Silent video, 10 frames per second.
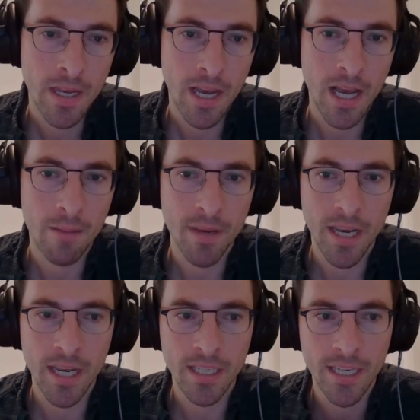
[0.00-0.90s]
Um,
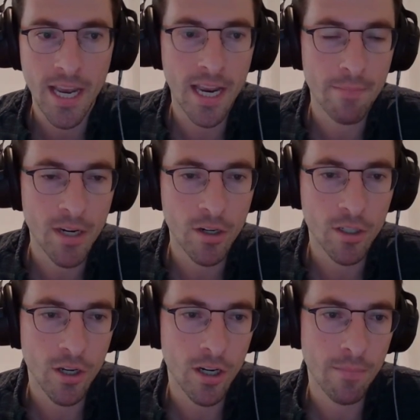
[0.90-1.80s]
and today I'm here to
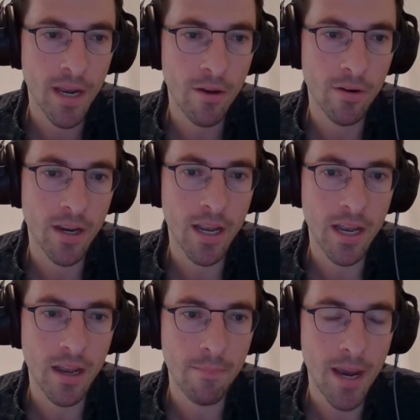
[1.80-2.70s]
talk about
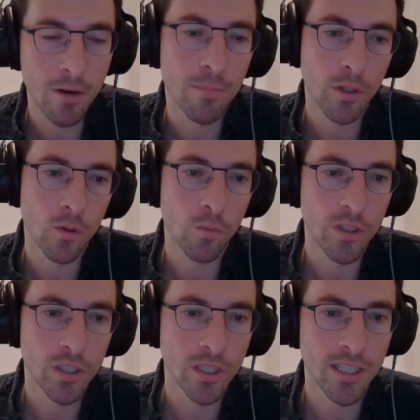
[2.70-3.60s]
uh, PatternBuilder,
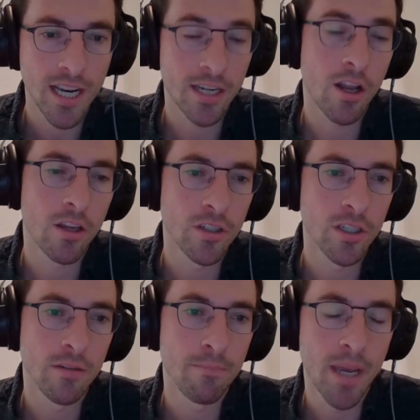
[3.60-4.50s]
which is the
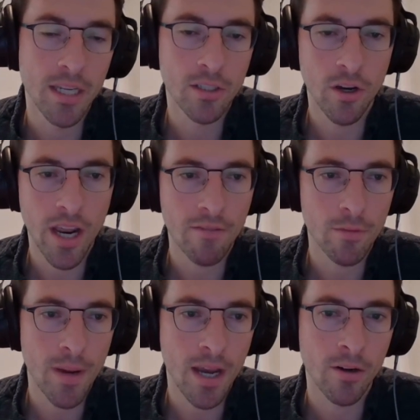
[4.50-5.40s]
technology based on
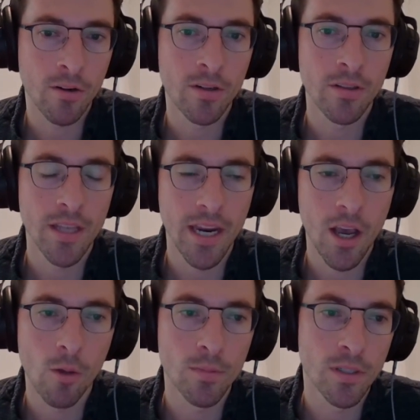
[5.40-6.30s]
AfterPattern that
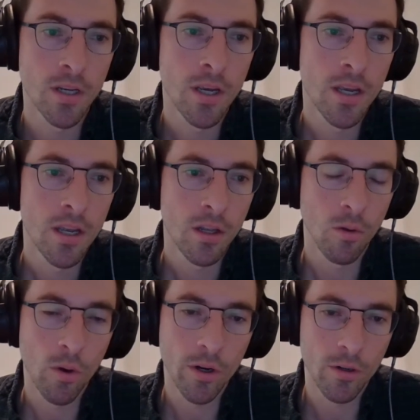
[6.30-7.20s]
helps
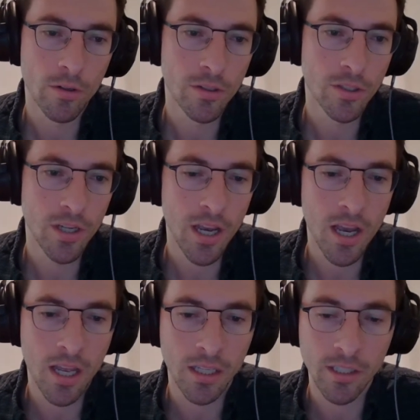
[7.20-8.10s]
lawyers,
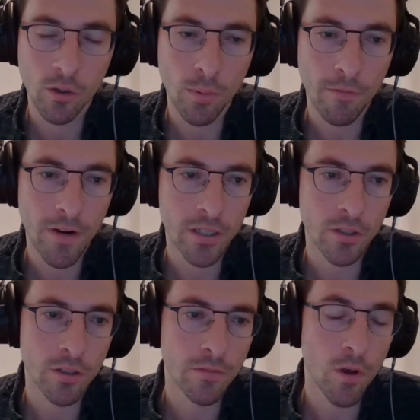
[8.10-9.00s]
uh, legal
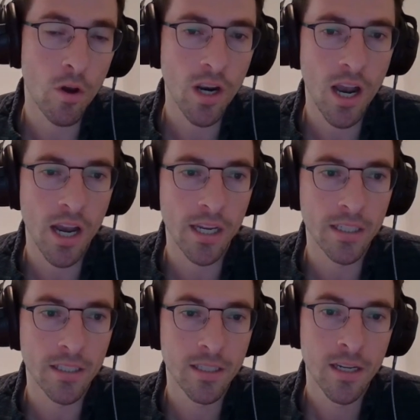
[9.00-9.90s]
professionals of all
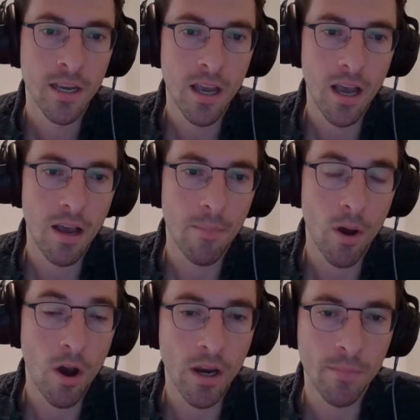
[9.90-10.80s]
kinds um,
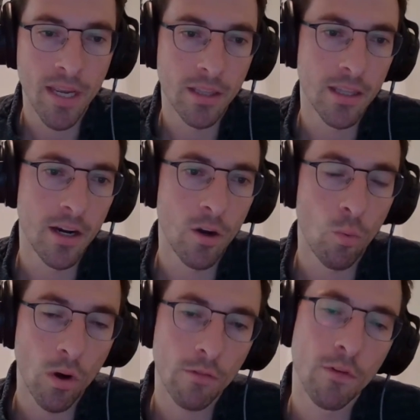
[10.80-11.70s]
automate their
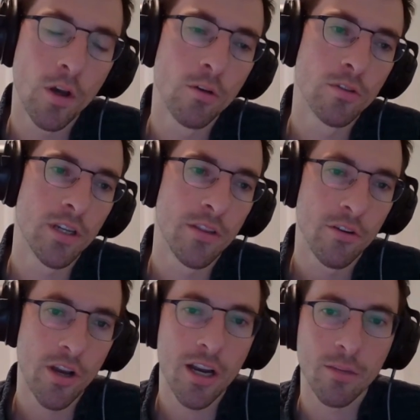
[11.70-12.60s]
workflows and their
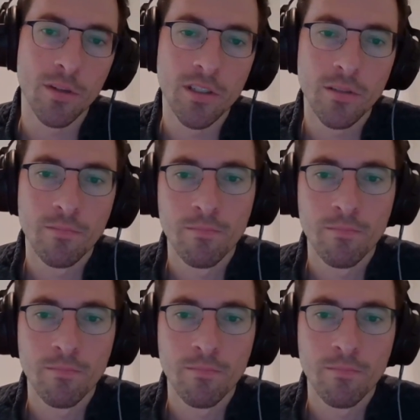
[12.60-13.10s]
documents.